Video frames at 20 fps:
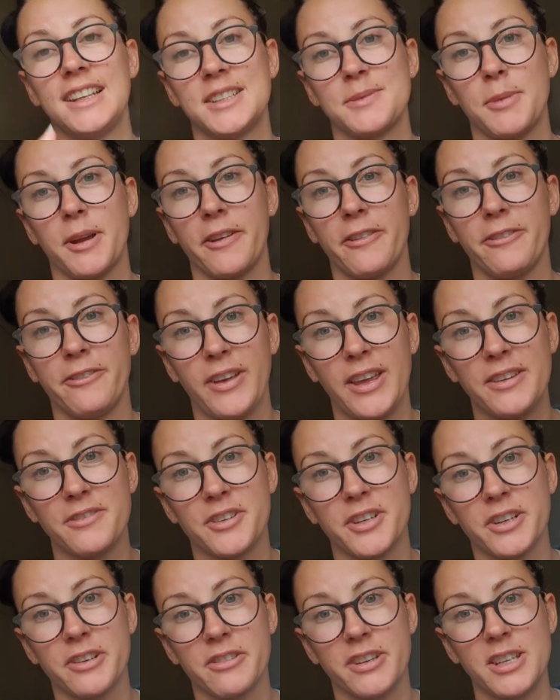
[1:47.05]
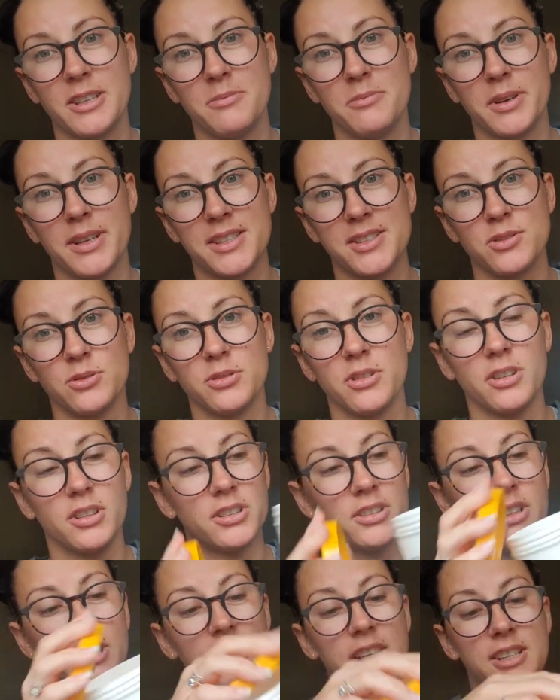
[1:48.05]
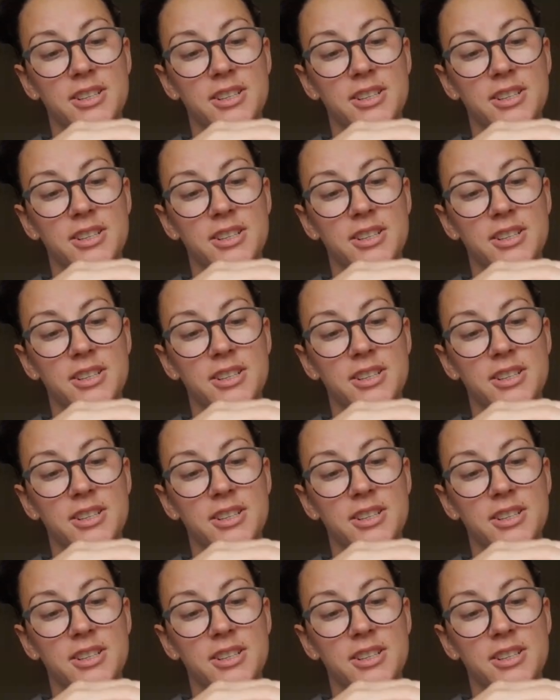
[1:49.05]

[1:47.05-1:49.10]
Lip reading: It's my favourite cream, but it's all gone.